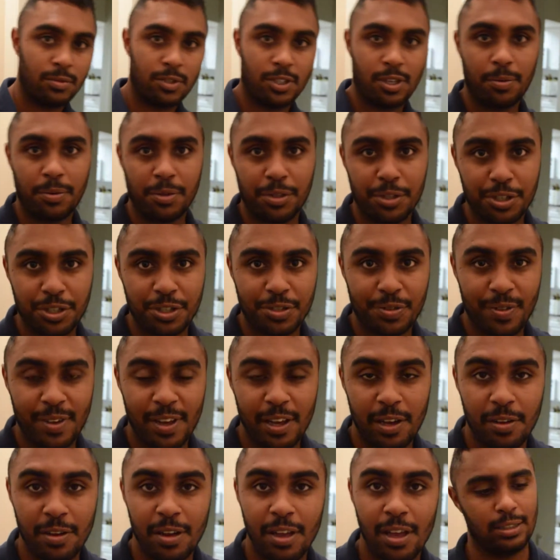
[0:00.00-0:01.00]
Something just
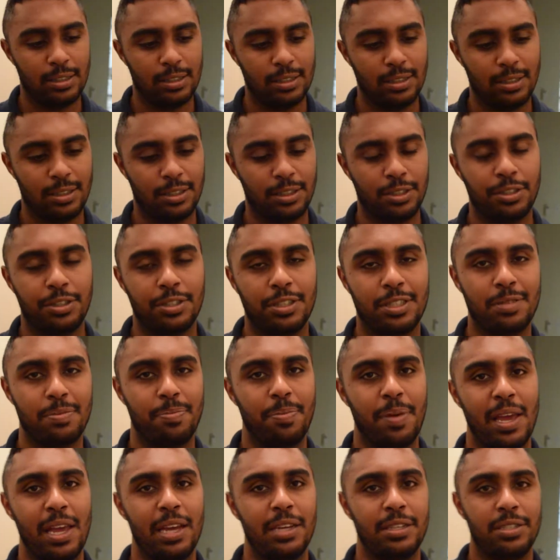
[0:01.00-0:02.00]
fell. It's just the
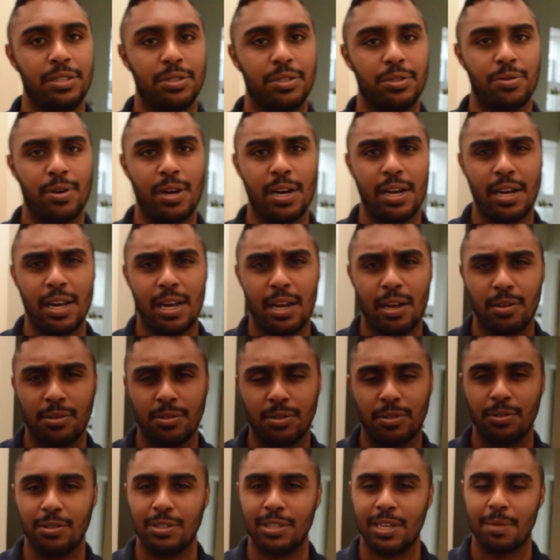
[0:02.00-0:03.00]
pages right now,
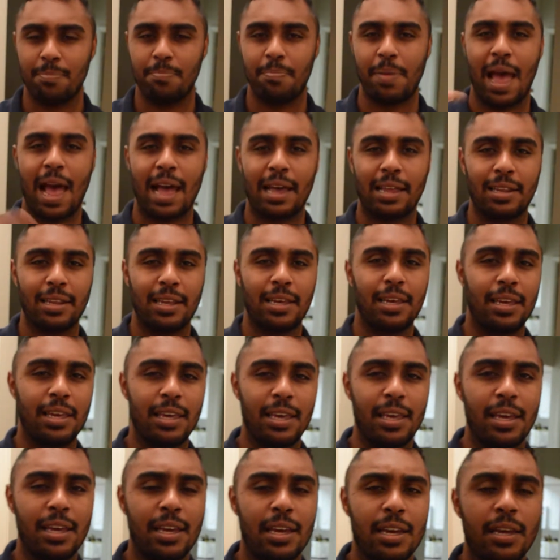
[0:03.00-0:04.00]
so it's like
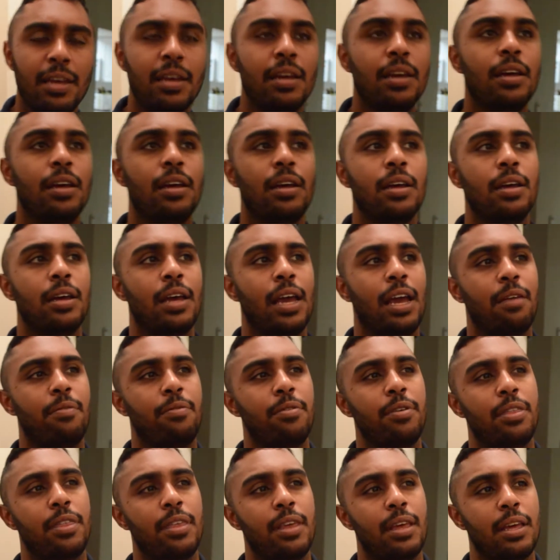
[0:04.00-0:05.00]
backlinking
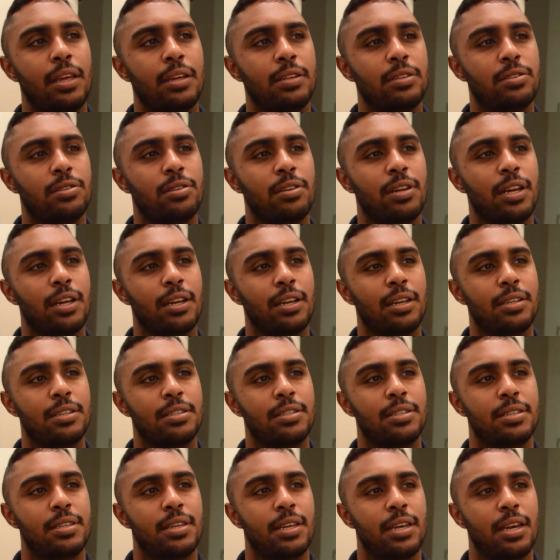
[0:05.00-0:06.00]
everything. So like,
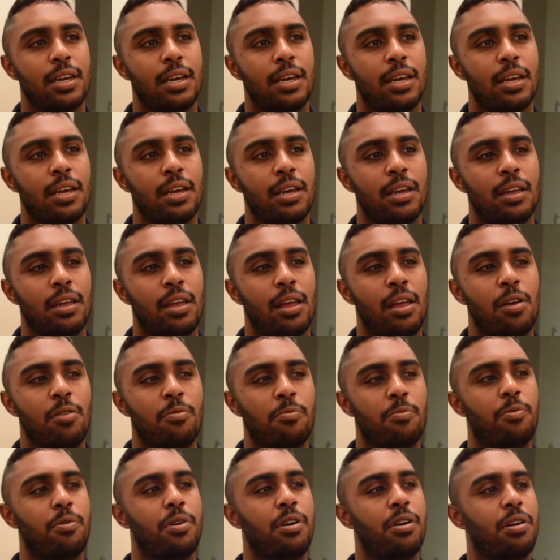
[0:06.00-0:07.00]
let's say
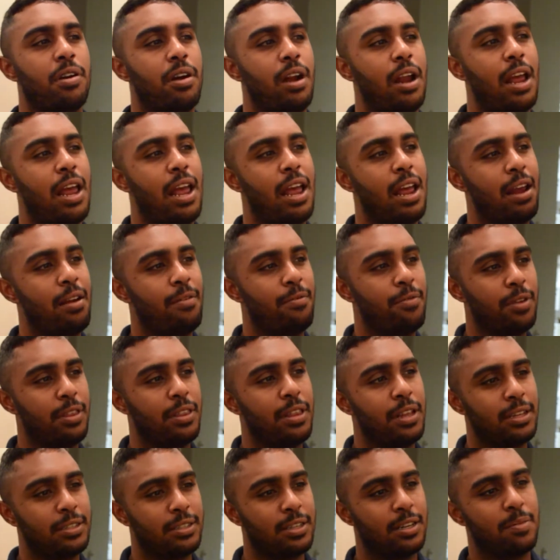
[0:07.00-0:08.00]
where
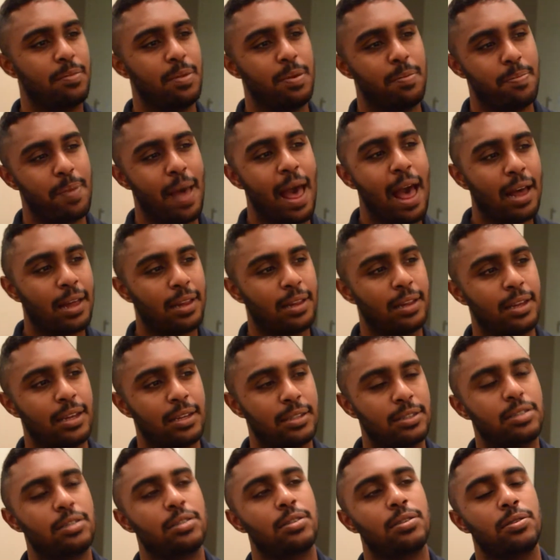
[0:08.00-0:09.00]
everything's gonna be
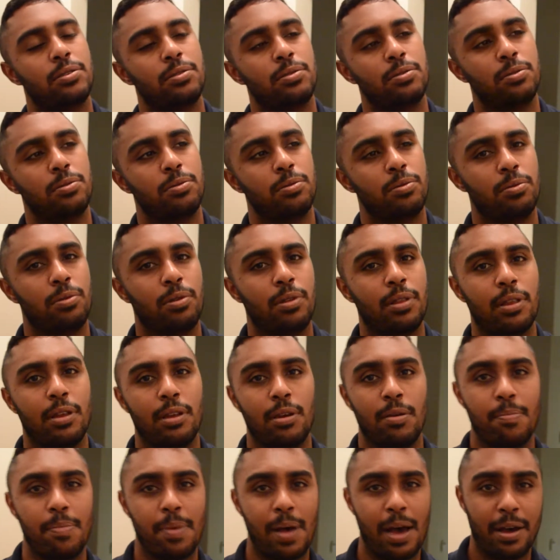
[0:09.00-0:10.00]
backlinked to
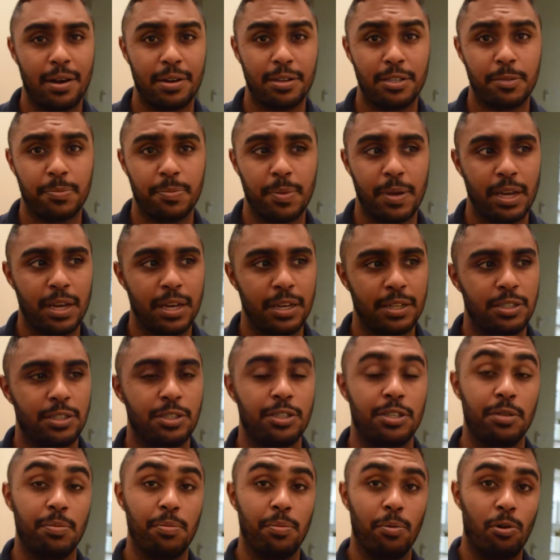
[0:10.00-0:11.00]
the About Us page,
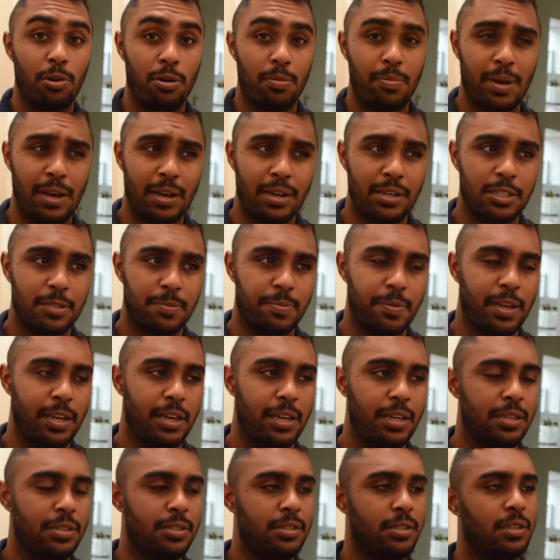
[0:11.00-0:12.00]
to the More About Us
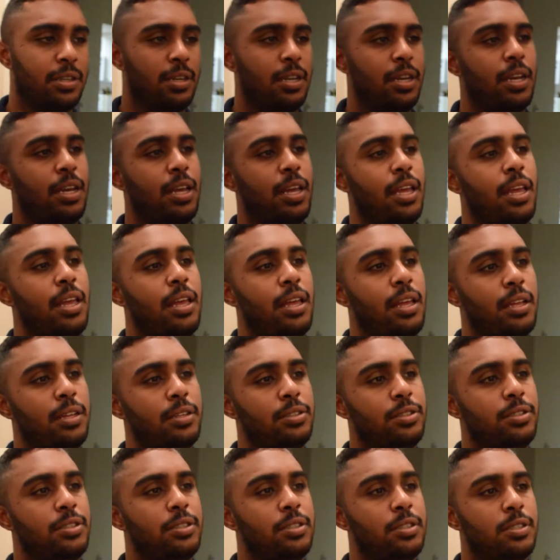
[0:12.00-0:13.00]
page,
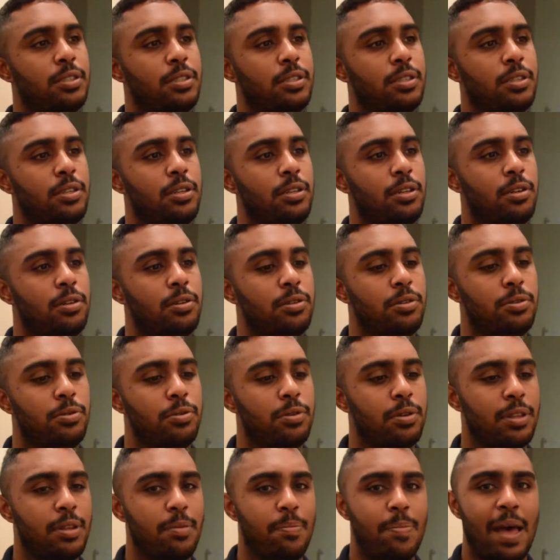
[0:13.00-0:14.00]
and just, you know,
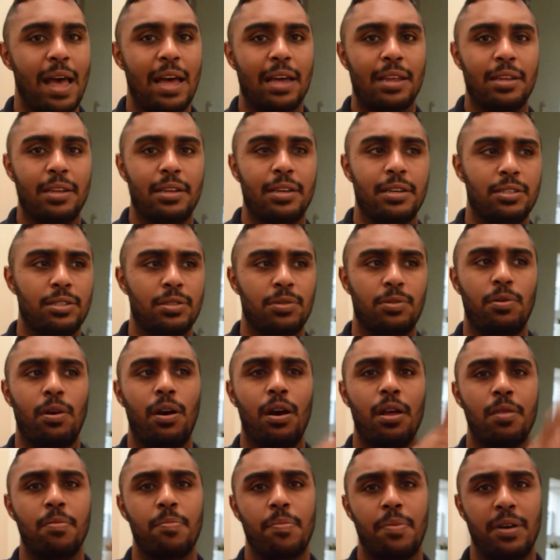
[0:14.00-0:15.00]
doing the backlinks to
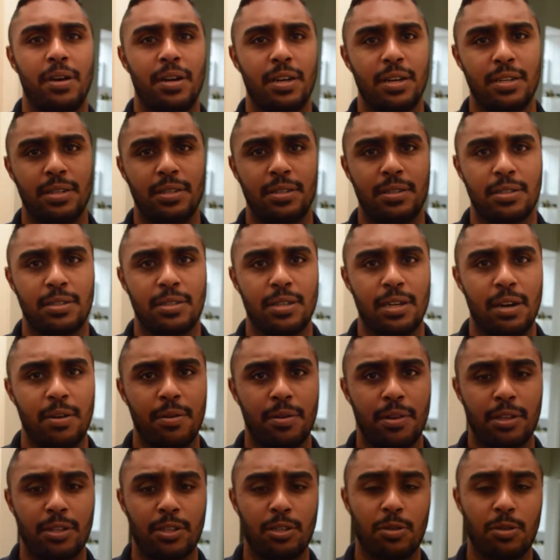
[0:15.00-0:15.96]
all the buttons and everything.